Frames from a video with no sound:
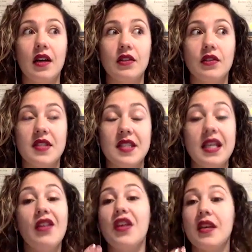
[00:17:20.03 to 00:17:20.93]
seeing
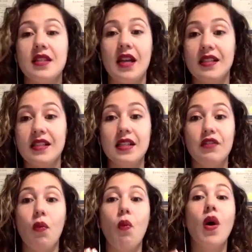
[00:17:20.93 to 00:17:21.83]
things that I didn't
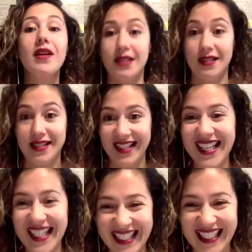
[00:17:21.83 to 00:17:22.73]
even want to see,
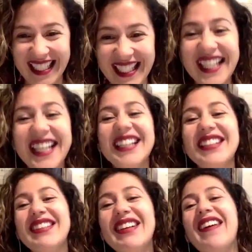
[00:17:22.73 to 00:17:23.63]
you
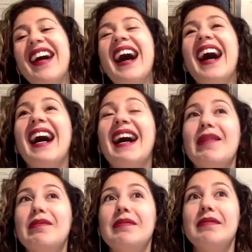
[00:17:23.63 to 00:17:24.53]
know,
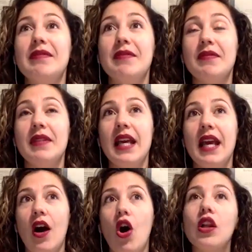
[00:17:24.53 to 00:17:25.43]
um,
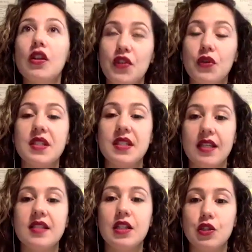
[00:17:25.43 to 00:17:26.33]
all of those things
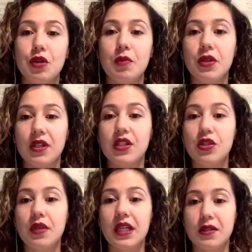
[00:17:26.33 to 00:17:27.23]
contributed to
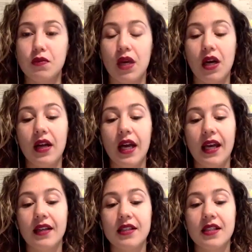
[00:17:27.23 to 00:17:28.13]
it as well.
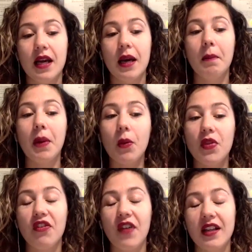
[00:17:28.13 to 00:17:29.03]
But the
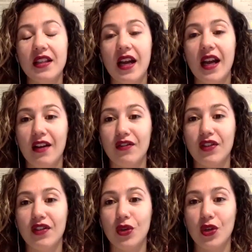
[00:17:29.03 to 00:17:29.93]
fact that I have a
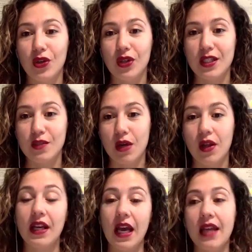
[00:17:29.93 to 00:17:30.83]
little girl as well,
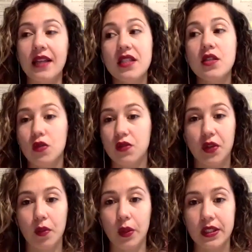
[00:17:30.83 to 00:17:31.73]
and this goes for the
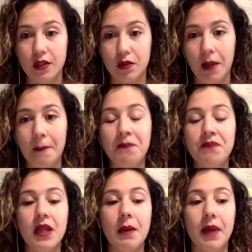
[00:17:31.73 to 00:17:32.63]
boys as well,
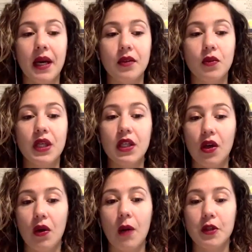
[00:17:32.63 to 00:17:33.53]
but we know
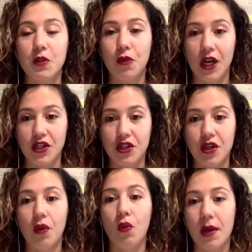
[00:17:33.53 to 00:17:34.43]
how much pressure
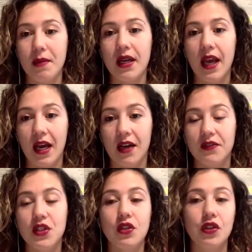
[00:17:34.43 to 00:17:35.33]
women have
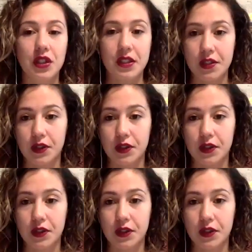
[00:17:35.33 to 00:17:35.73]
to look a certain